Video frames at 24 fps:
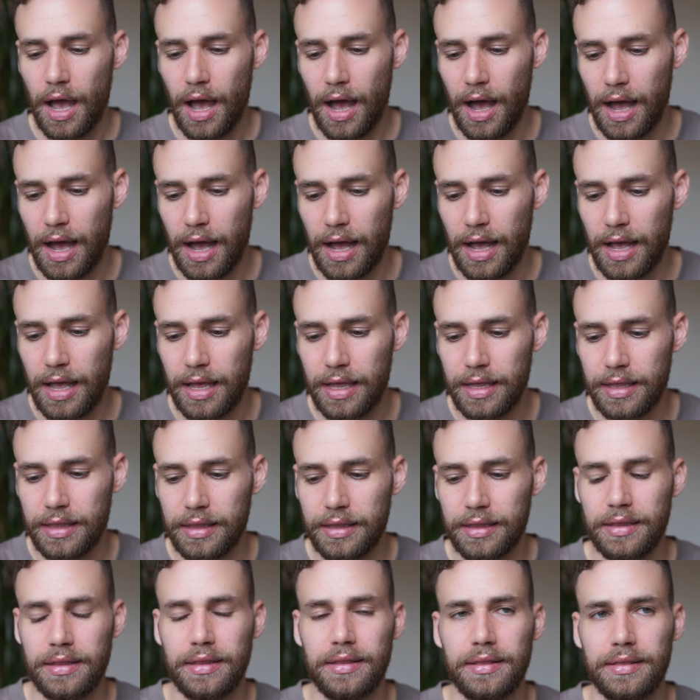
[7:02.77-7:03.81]
Uh,
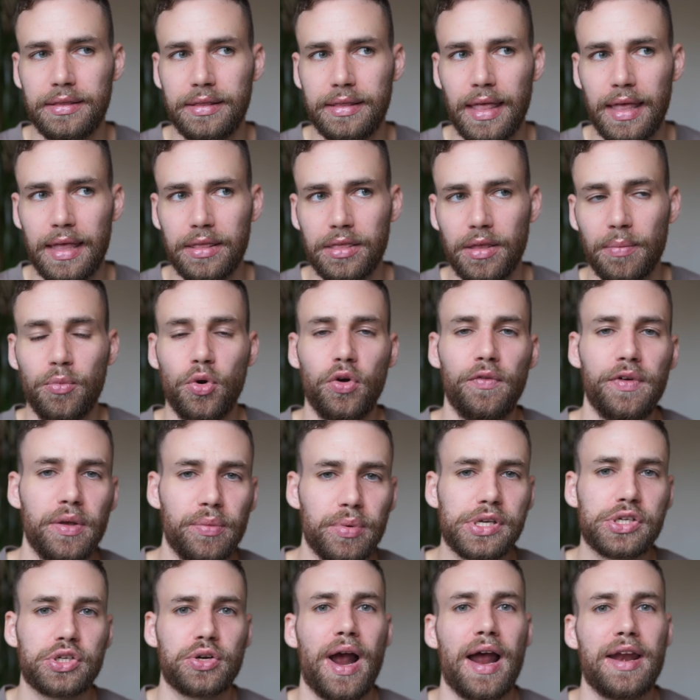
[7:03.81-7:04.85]
the, the movie
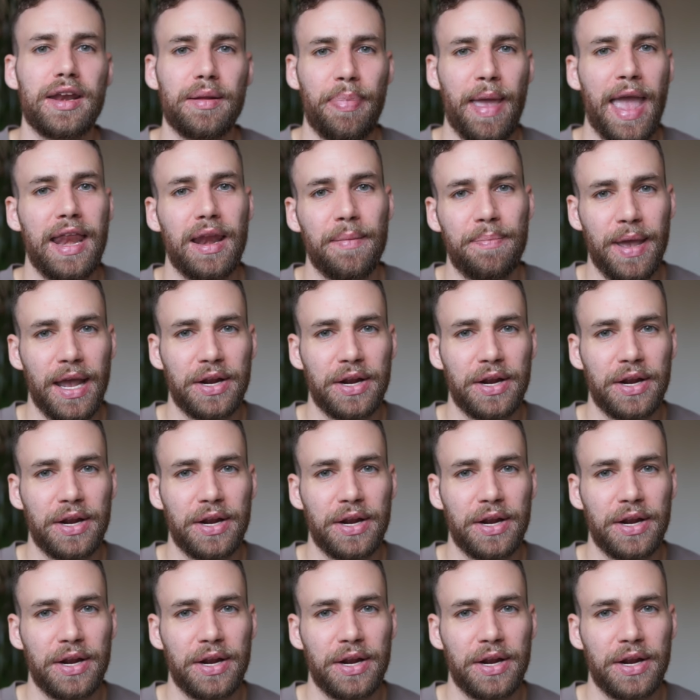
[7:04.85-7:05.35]
was trying to paint a